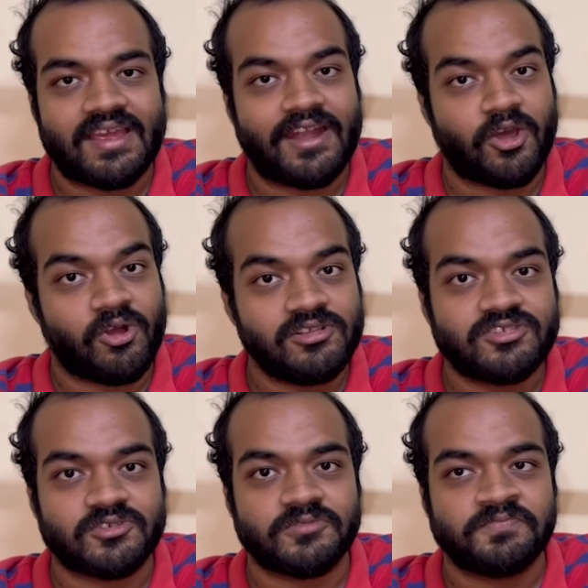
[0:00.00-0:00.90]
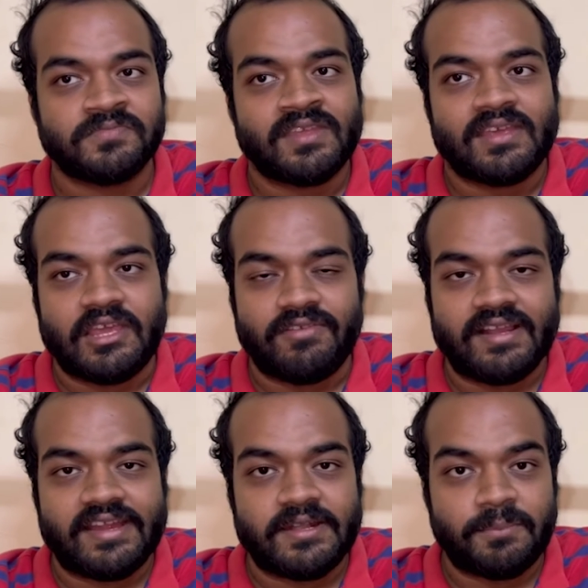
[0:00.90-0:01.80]
and also you will
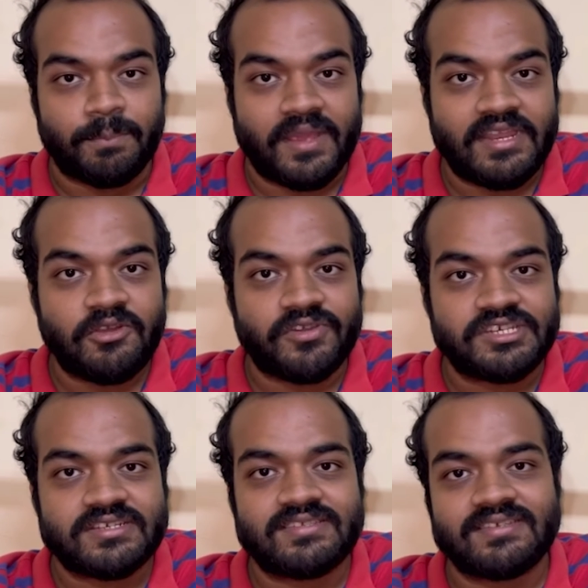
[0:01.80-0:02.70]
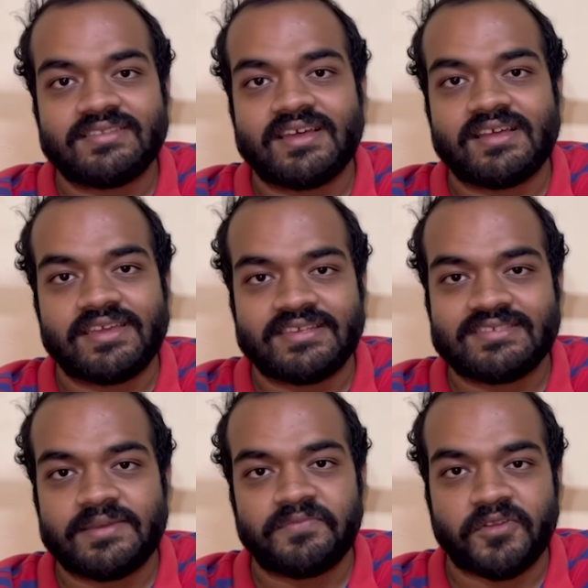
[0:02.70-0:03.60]
get many questions in the
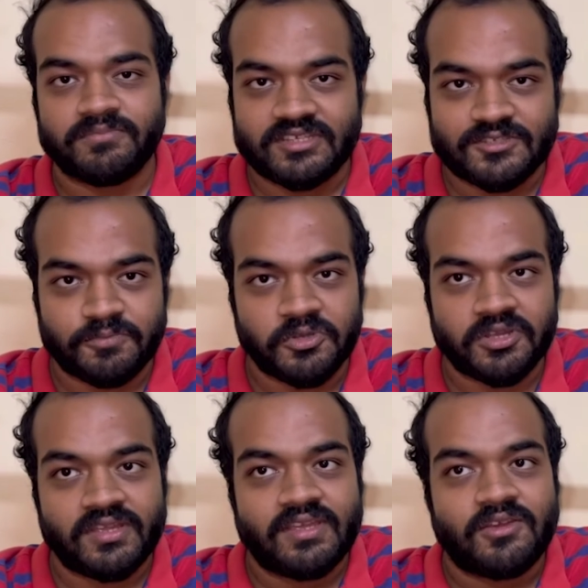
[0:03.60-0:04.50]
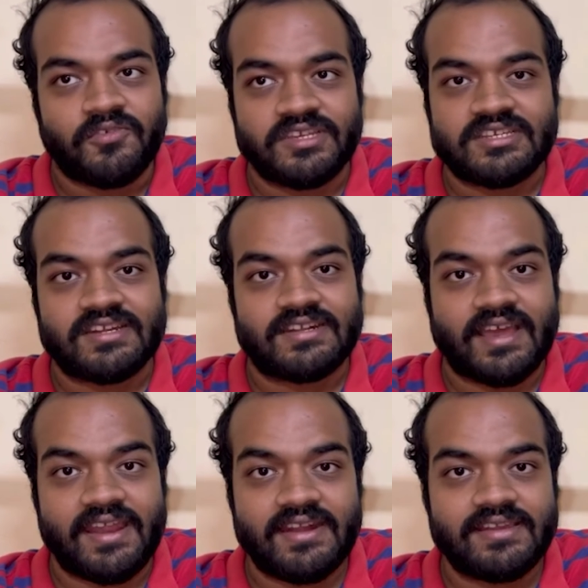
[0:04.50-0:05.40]
exam from this book which are
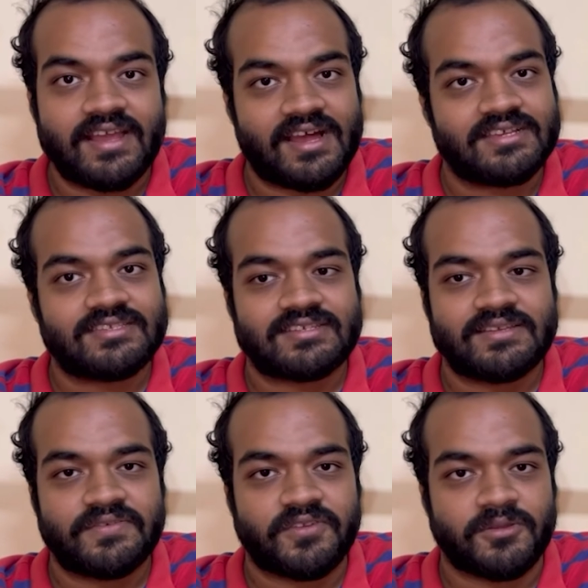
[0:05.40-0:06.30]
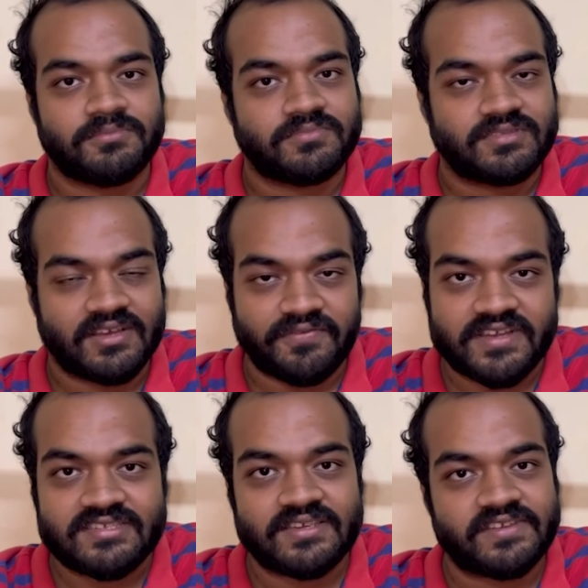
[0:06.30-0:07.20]
directly asked from the
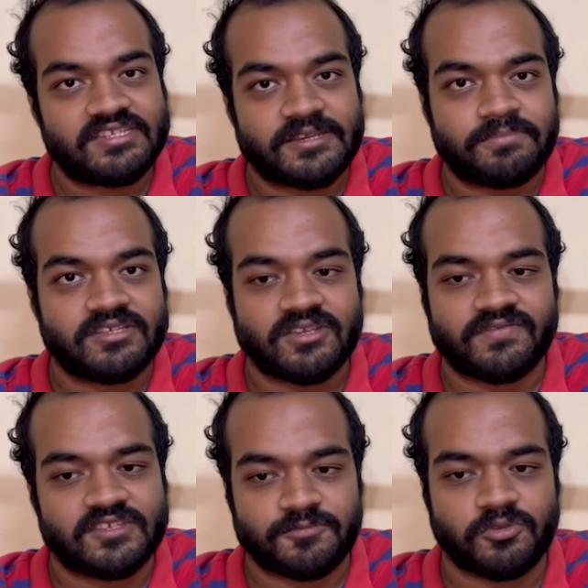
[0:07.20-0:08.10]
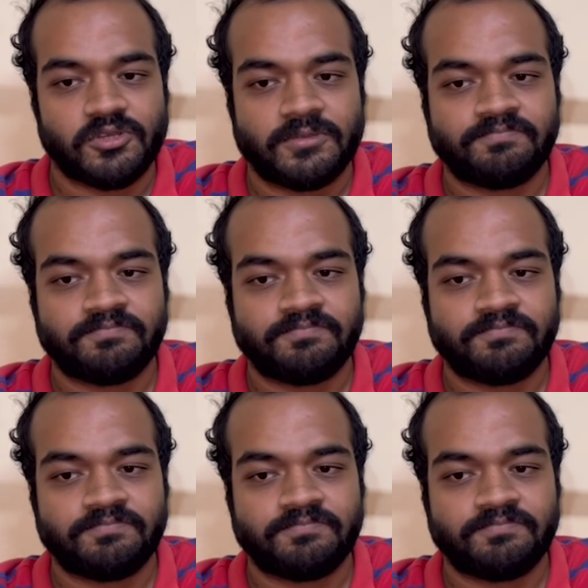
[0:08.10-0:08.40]
first 7 chapters of this book.